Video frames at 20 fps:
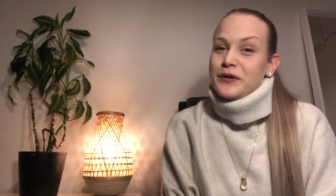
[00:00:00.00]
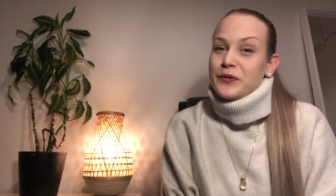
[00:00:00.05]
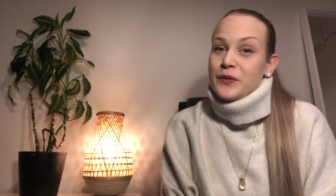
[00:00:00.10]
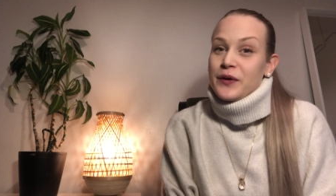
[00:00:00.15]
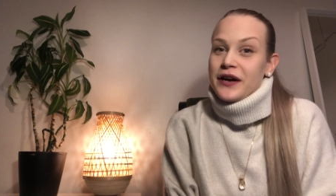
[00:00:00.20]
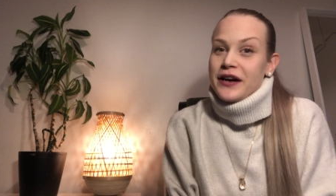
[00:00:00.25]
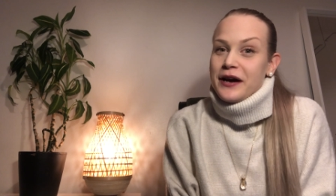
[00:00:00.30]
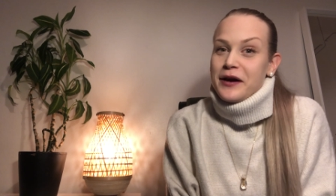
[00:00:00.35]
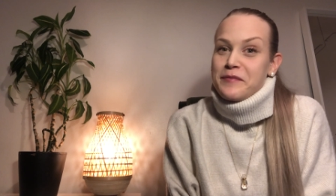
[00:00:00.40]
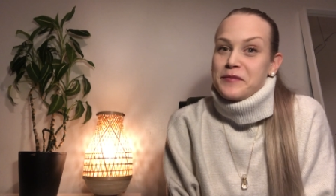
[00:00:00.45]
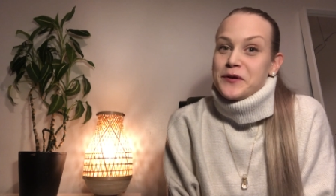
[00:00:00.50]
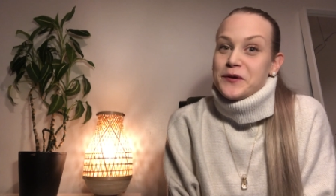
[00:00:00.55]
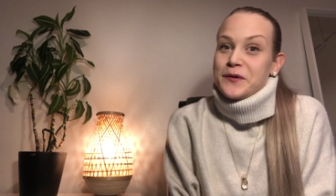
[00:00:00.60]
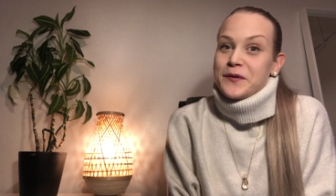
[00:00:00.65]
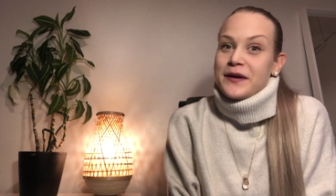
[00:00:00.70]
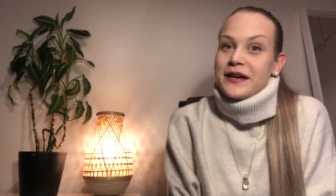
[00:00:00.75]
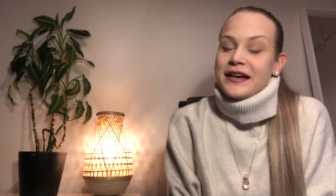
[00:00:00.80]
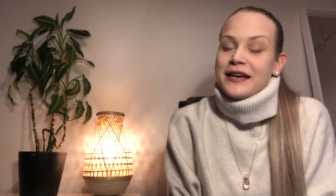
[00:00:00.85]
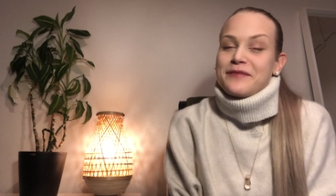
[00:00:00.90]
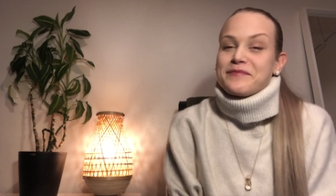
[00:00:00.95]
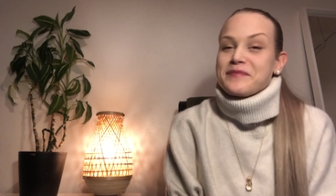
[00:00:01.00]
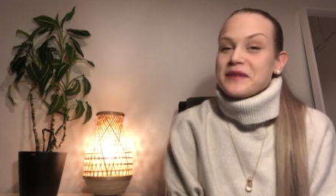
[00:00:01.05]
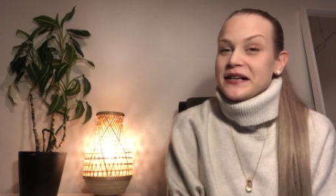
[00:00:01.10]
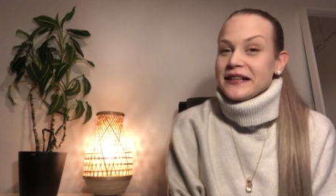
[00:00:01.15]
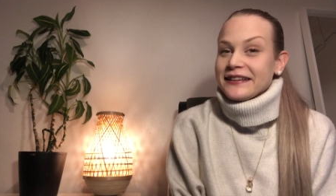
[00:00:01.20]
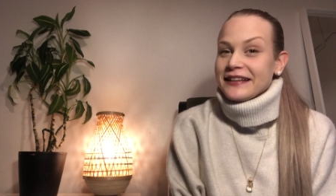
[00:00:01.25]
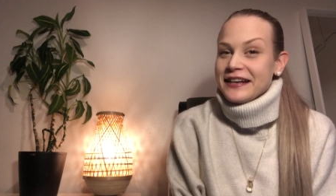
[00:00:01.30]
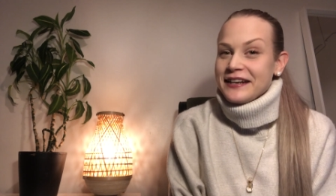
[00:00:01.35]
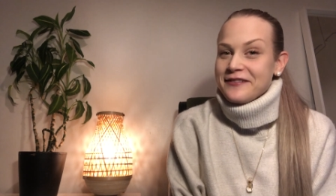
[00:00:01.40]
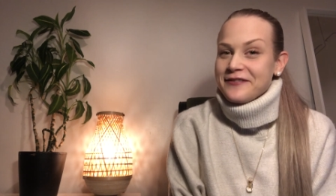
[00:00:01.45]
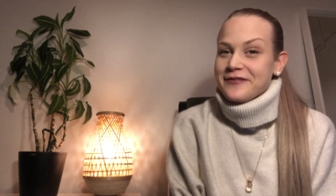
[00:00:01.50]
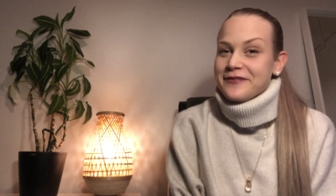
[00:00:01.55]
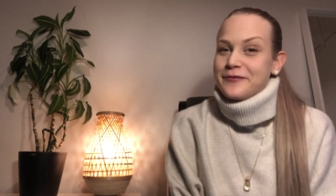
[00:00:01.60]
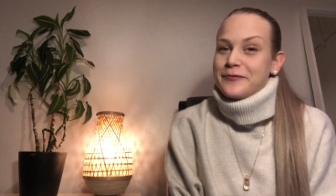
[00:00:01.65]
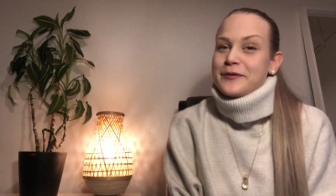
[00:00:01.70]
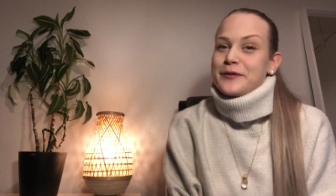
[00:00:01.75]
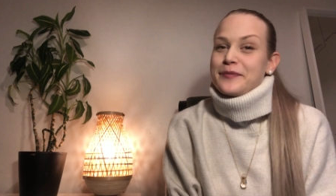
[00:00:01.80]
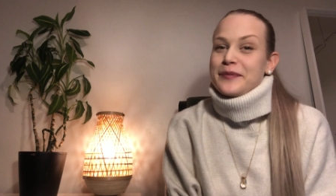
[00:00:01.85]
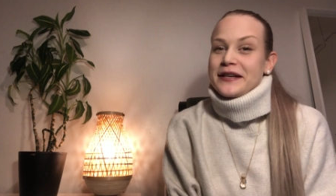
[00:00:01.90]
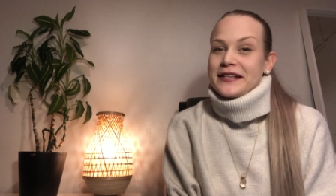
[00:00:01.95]
what I'm doing in my life
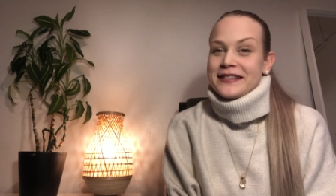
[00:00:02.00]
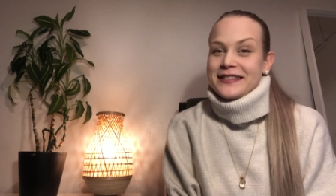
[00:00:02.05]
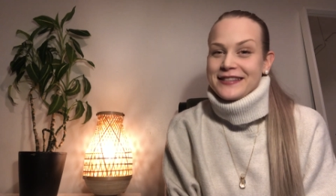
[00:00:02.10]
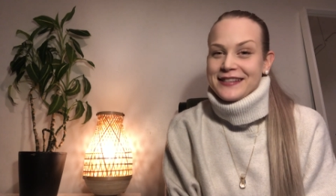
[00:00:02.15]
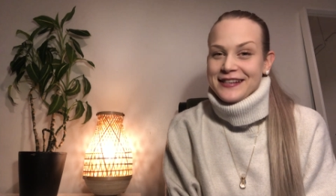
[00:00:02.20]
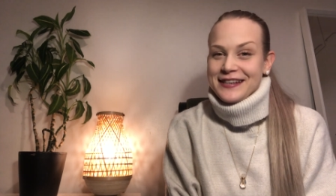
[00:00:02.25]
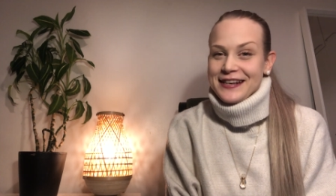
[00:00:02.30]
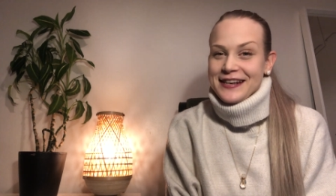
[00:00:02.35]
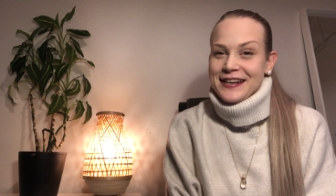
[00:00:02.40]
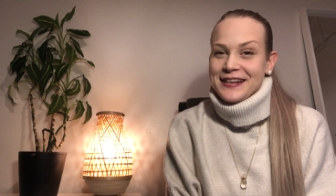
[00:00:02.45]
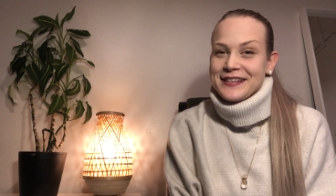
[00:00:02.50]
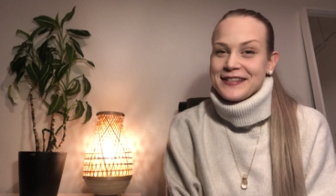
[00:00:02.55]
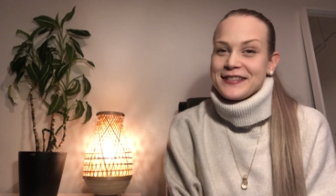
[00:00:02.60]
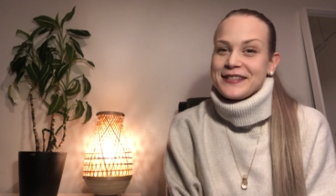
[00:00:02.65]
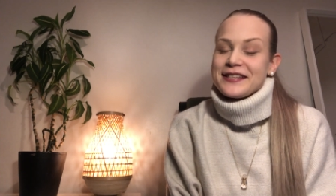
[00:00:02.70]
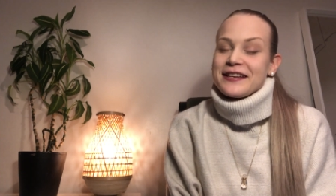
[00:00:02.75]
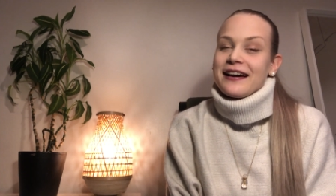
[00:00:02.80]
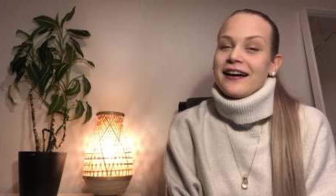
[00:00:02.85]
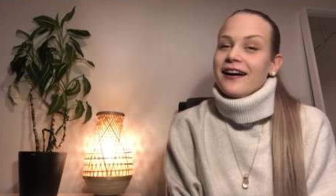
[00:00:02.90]
with my studies,